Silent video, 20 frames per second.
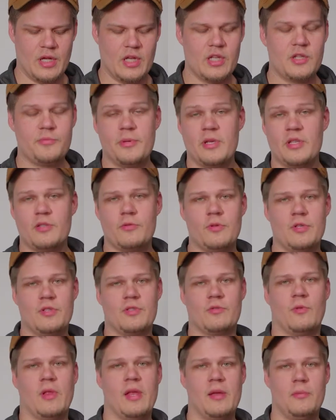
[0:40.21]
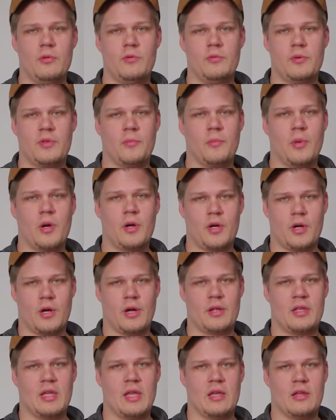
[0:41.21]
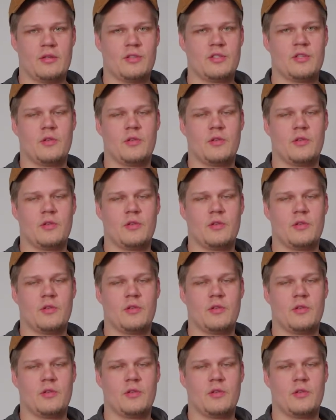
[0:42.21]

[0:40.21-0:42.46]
Each piece is labeled with a marker on the end